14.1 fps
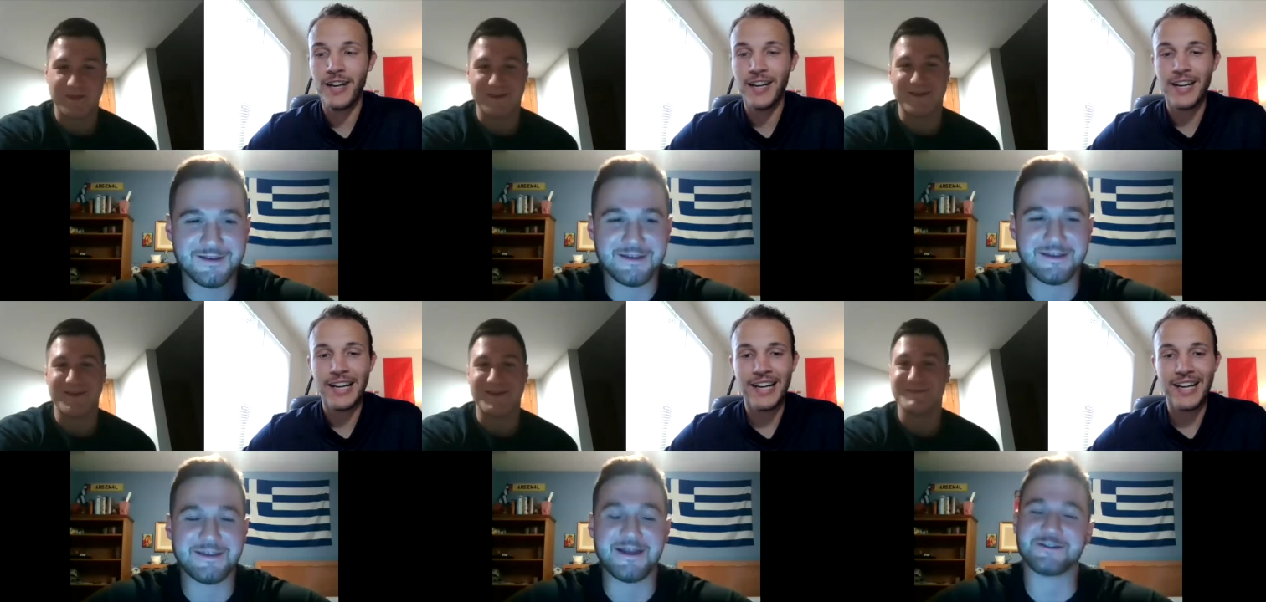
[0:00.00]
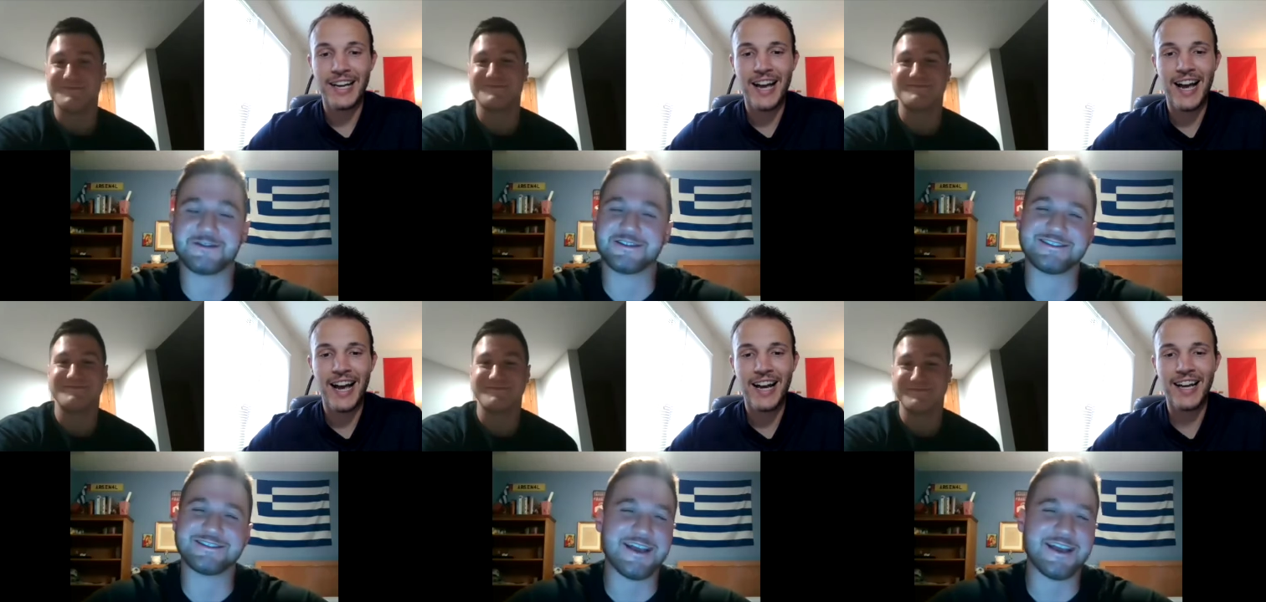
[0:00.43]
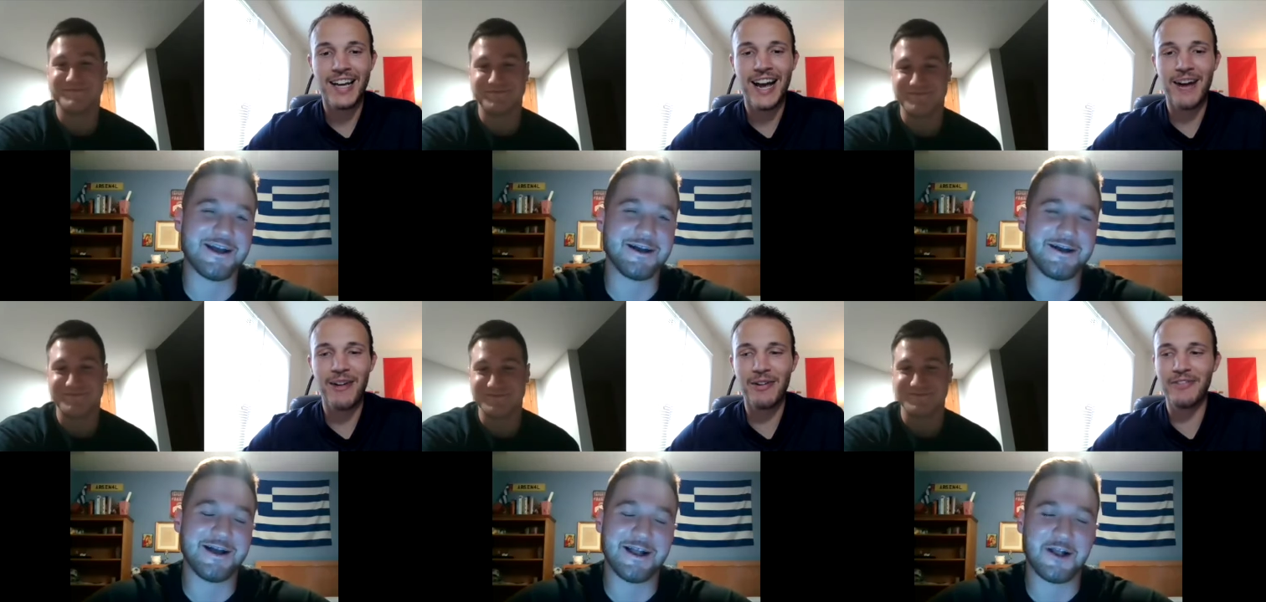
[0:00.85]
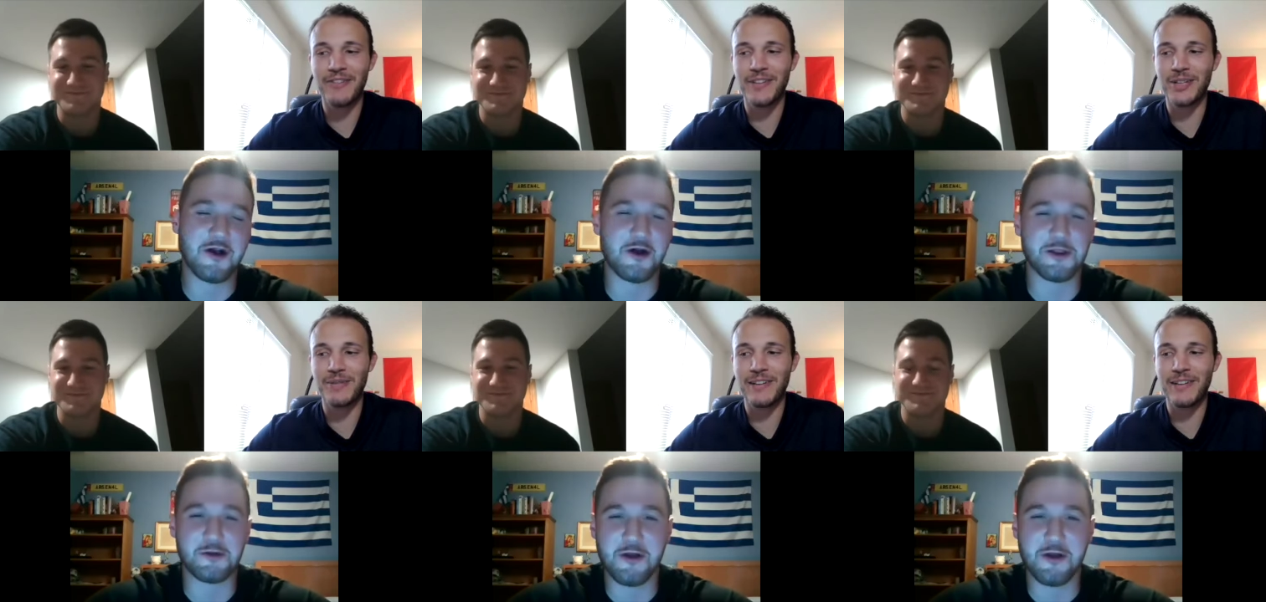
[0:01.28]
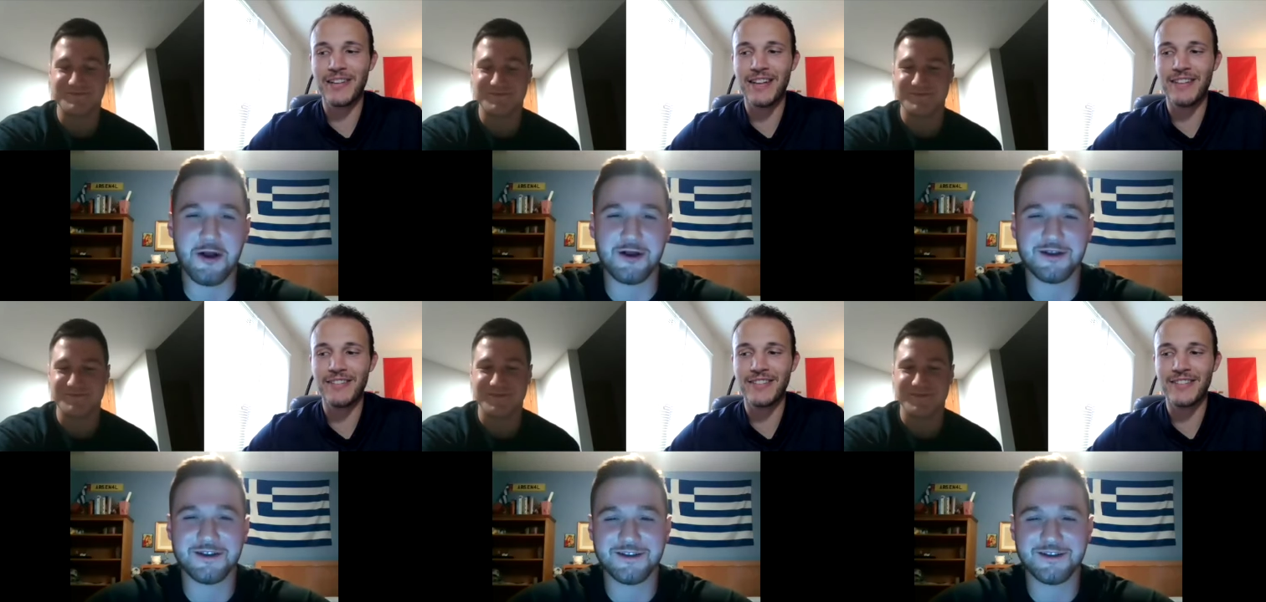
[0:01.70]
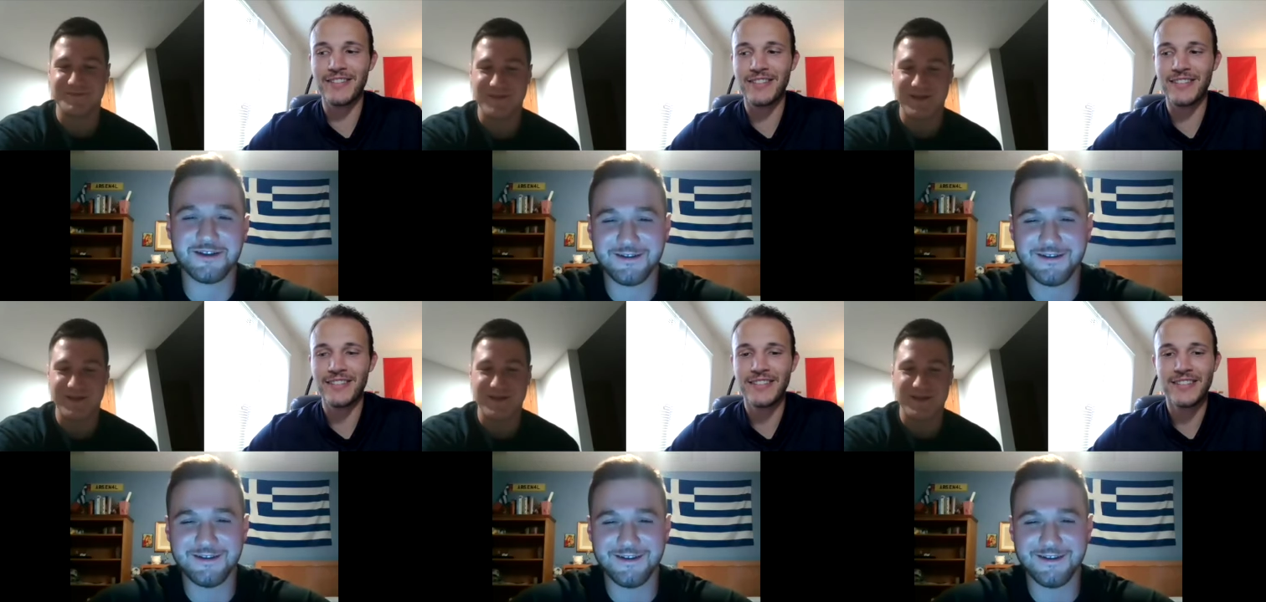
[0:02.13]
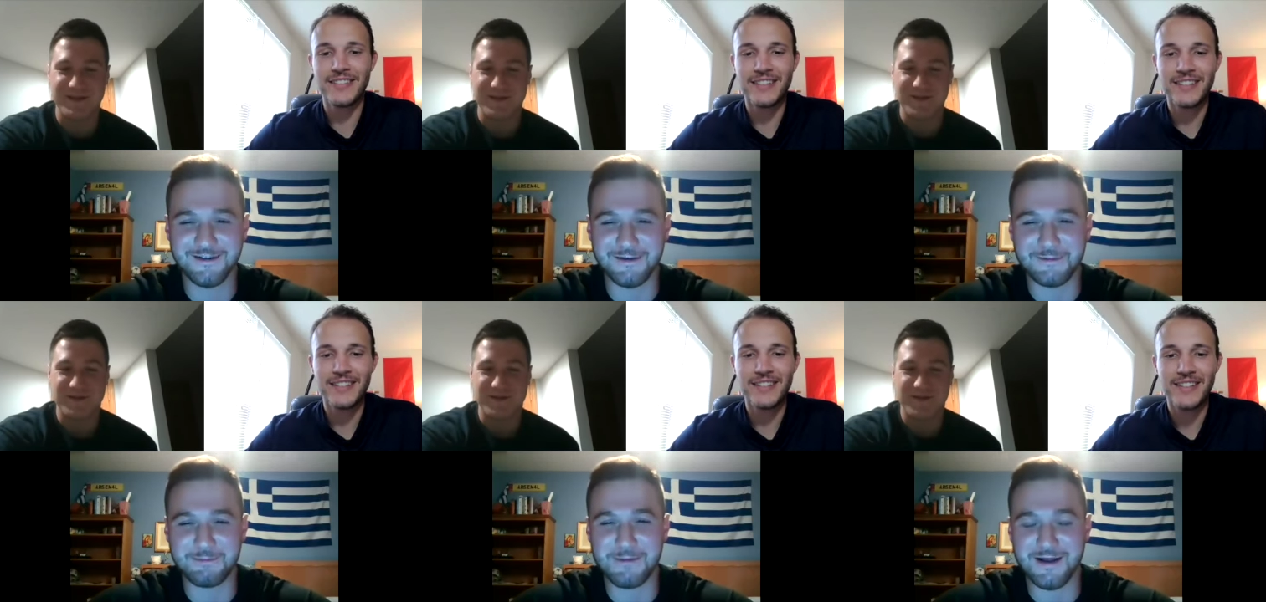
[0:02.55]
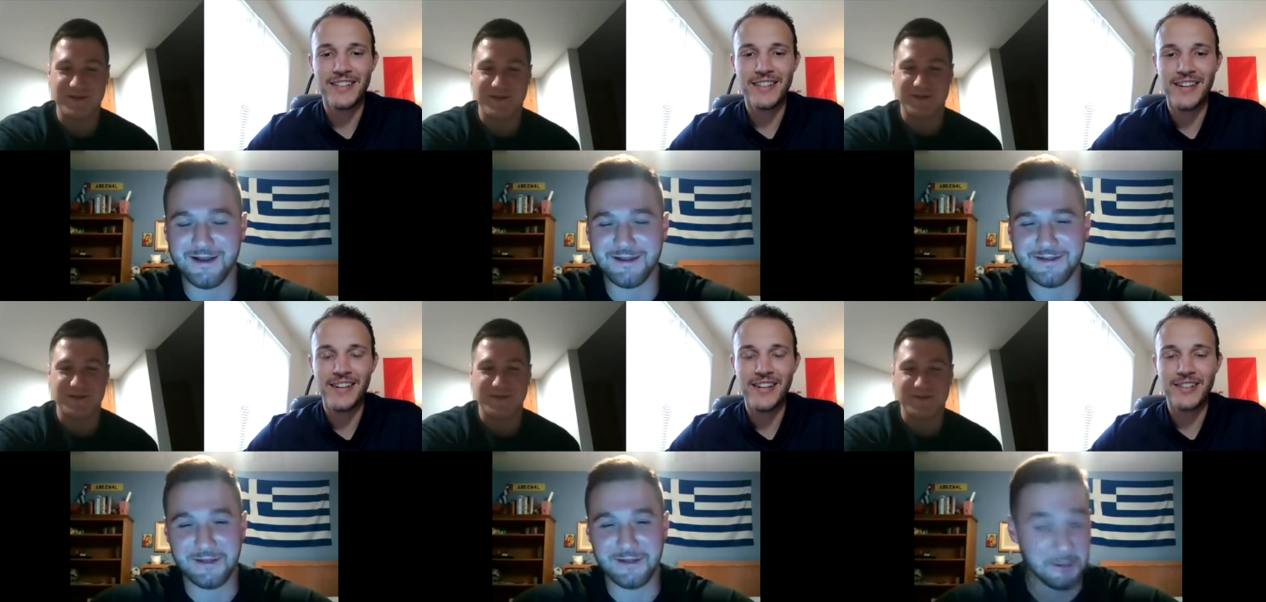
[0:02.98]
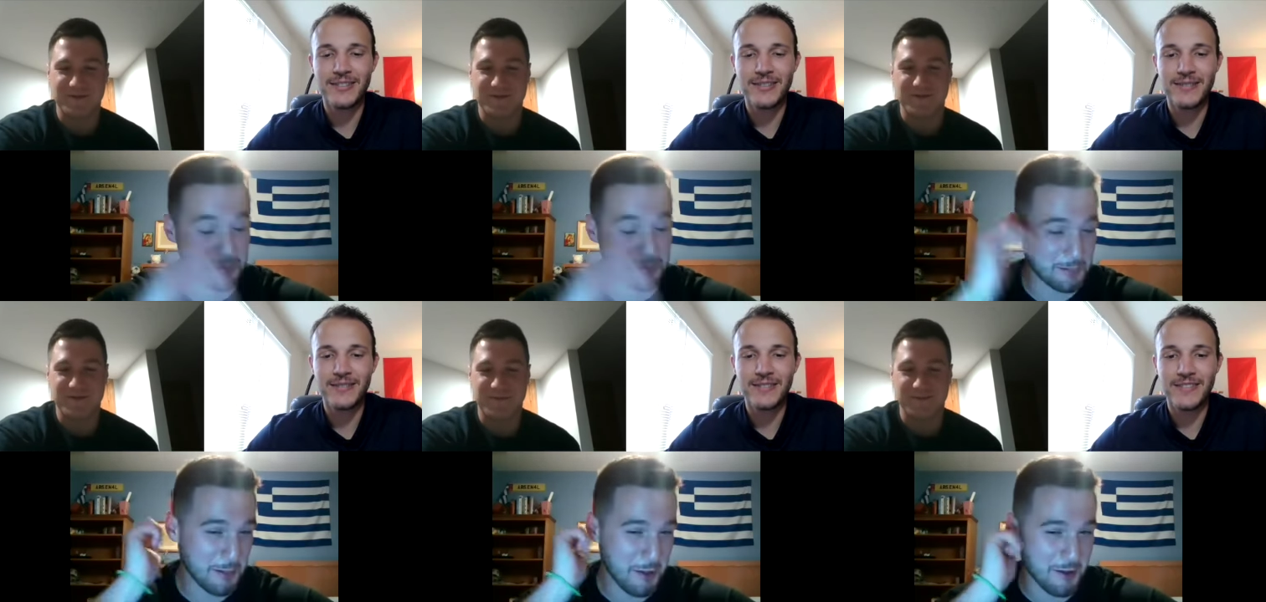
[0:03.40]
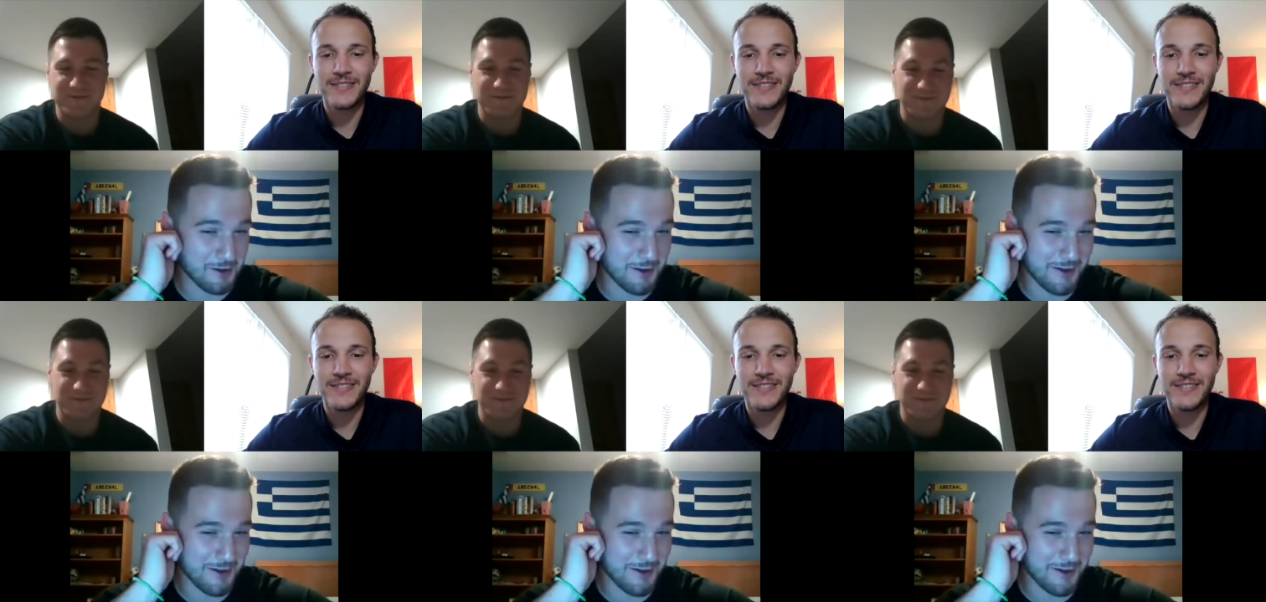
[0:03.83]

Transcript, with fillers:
Speaker 1: Yeah, I was gonna say uh, I called it wrong by a long